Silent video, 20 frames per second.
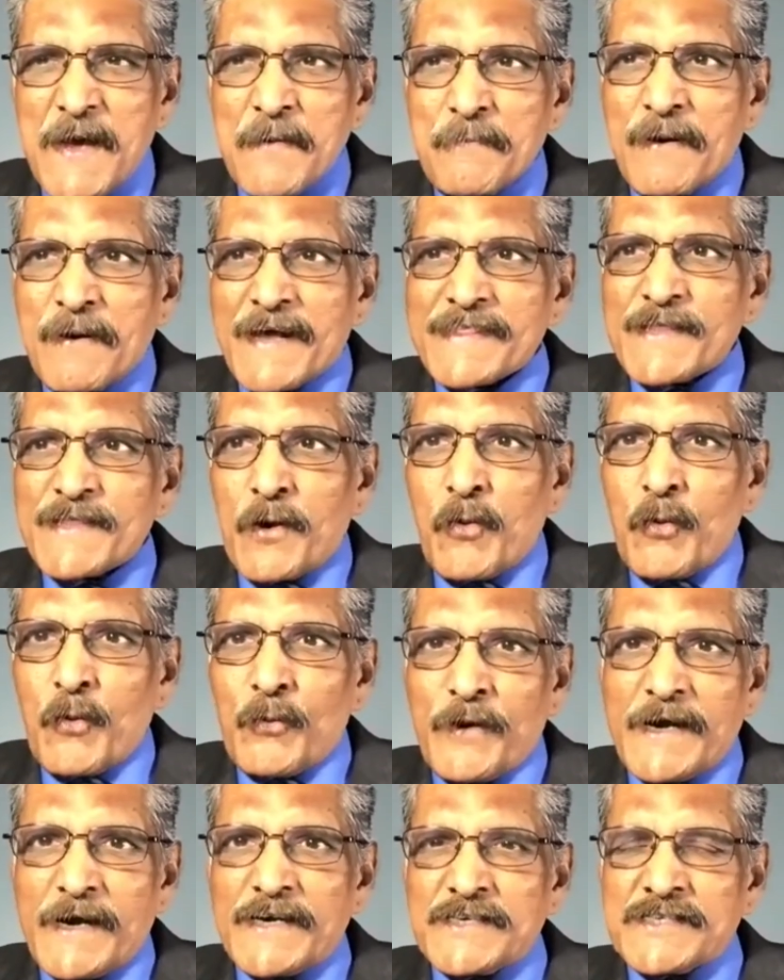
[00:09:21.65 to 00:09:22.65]
But the
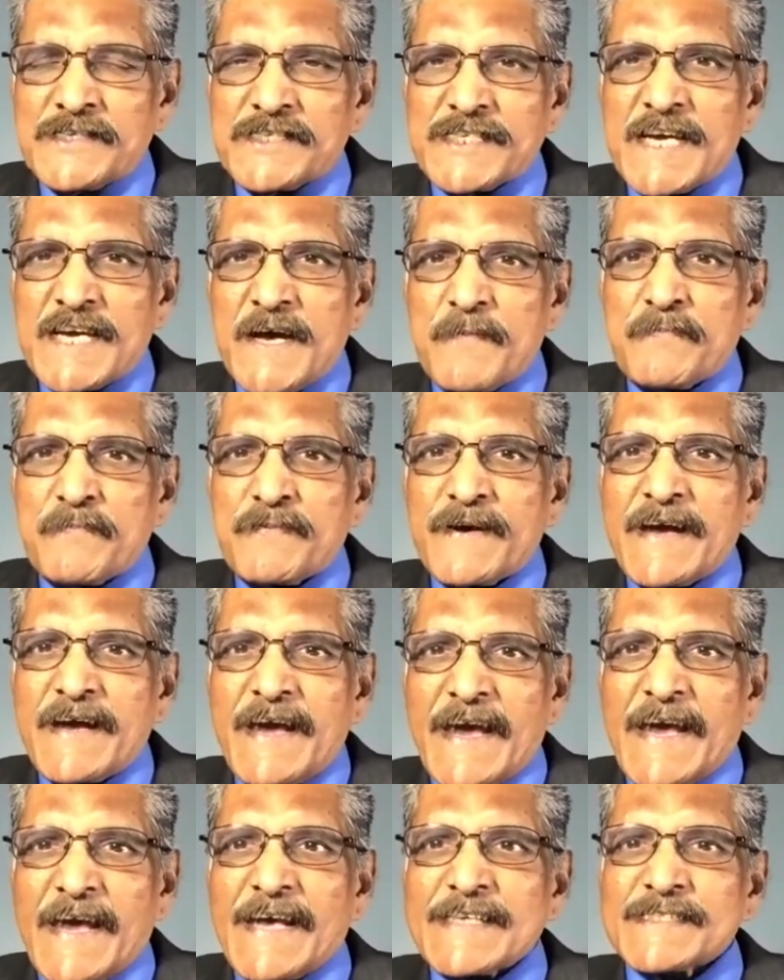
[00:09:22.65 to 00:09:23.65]
worship
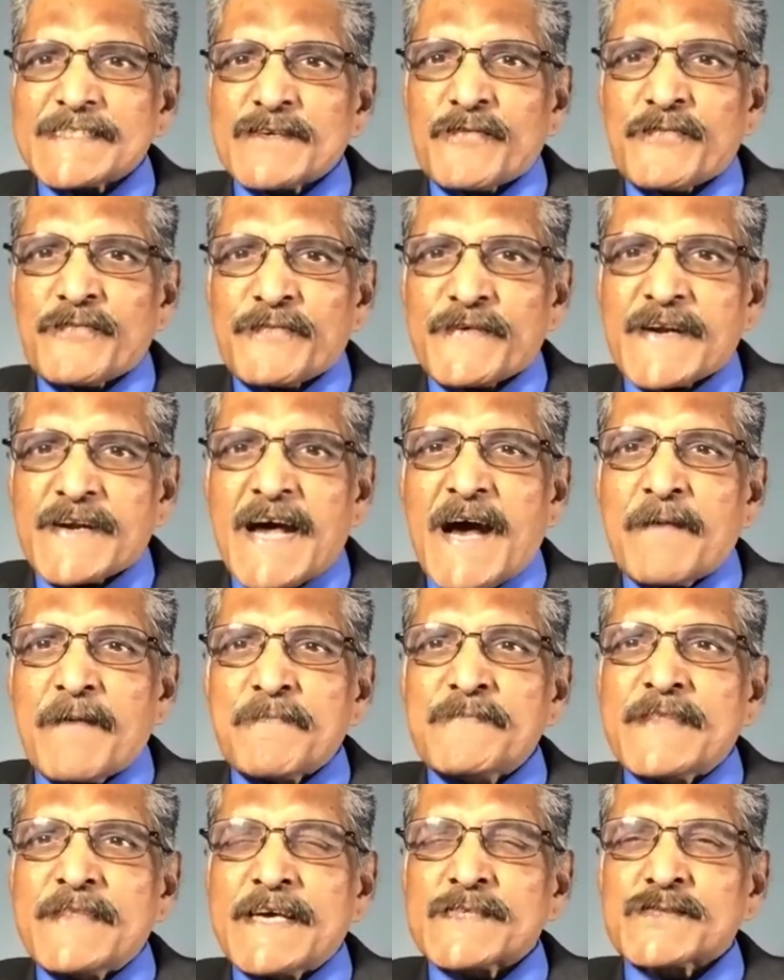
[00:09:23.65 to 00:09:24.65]
is
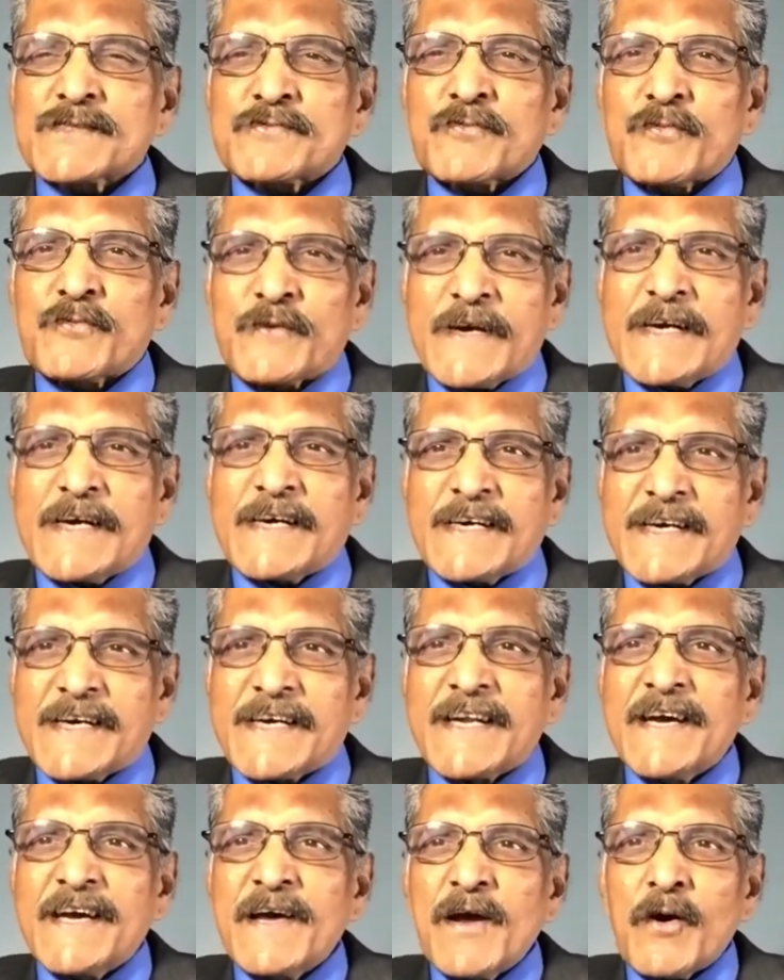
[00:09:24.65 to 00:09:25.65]
from this
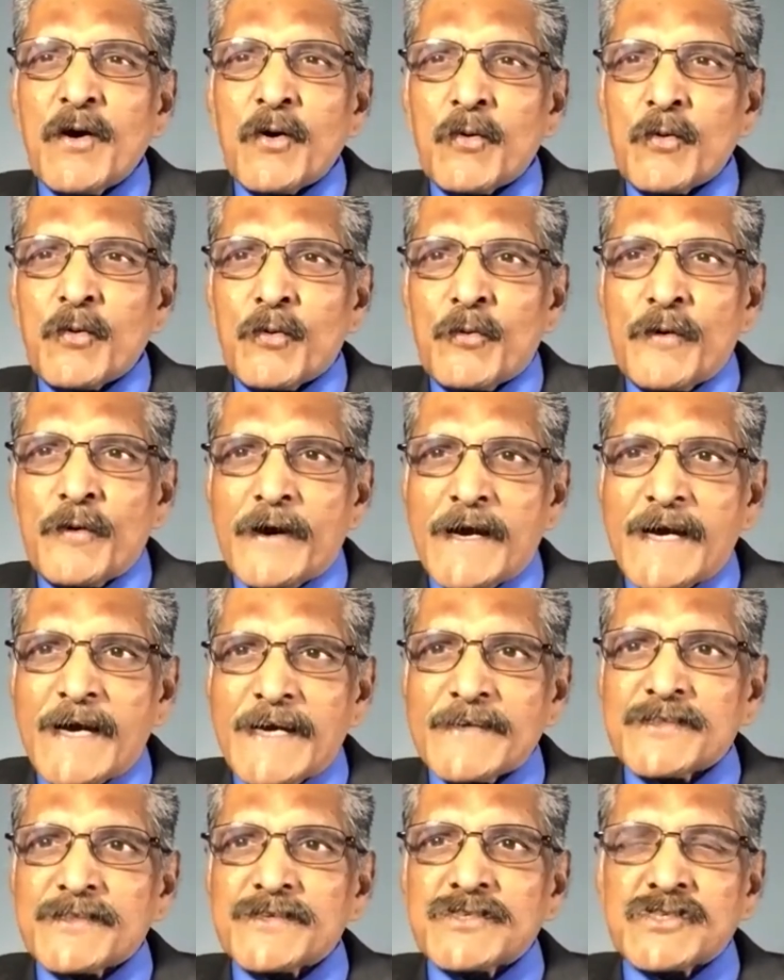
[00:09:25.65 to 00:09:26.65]
word,
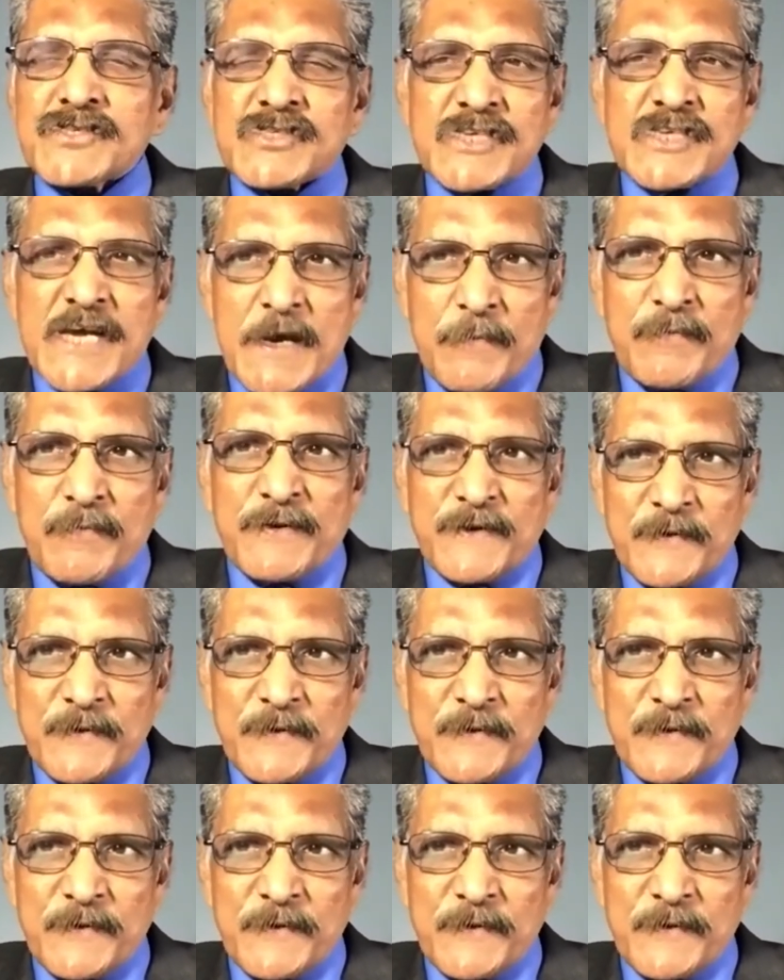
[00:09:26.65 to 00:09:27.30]
worship.